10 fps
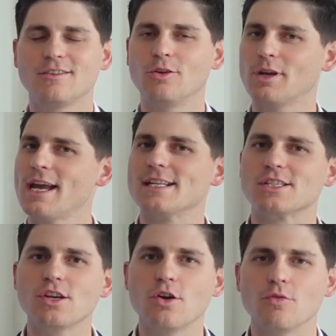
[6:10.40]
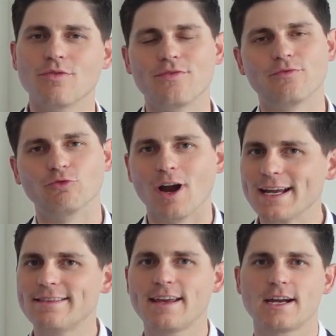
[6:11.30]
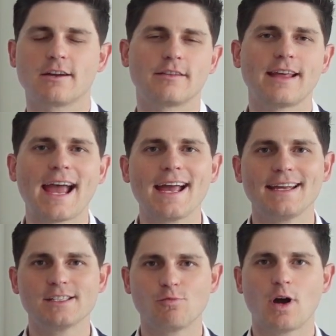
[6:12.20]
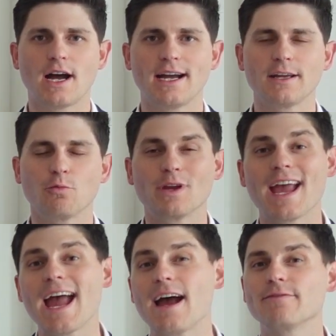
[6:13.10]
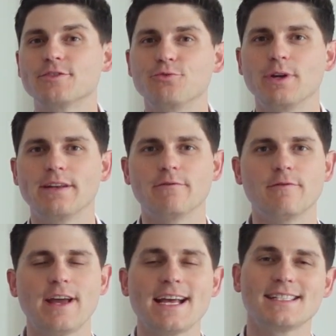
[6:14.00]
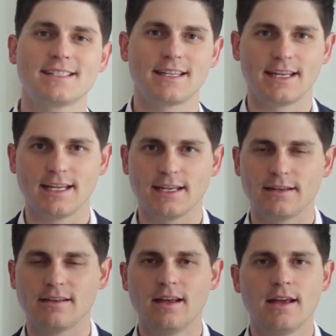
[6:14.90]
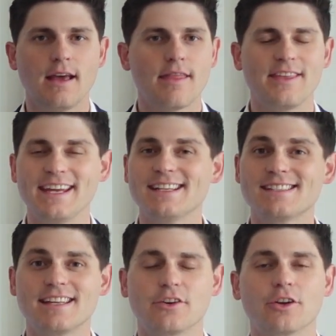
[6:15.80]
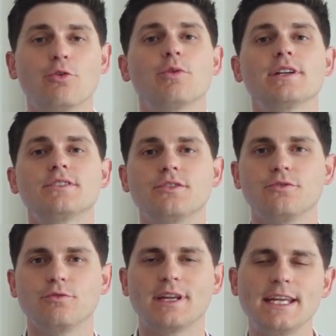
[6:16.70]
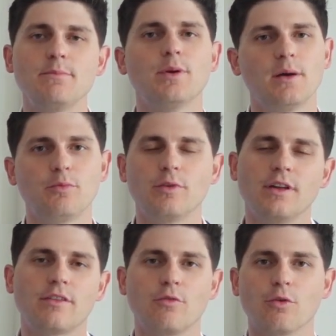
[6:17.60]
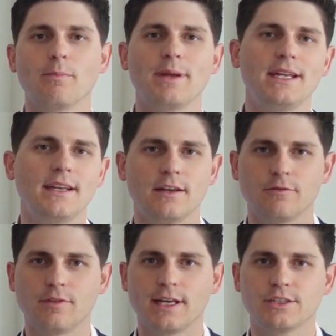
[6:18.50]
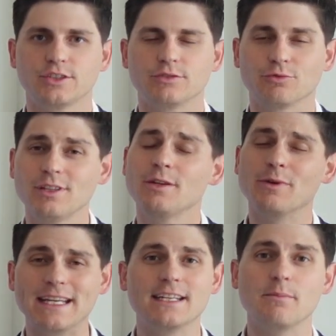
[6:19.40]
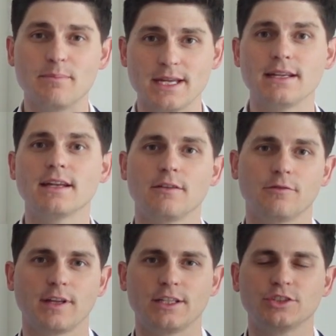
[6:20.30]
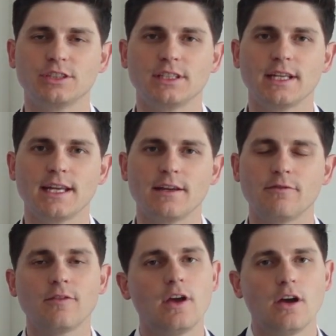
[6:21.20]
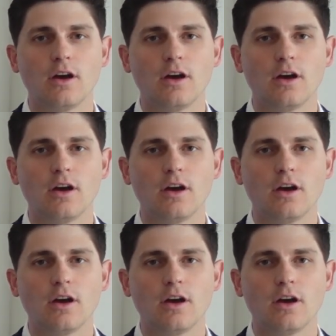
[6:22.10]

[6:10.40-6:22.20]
Okay, so right there, that is why we have to invest in things that are going to keep up with or beat inflation. Really, we need to beat inflation if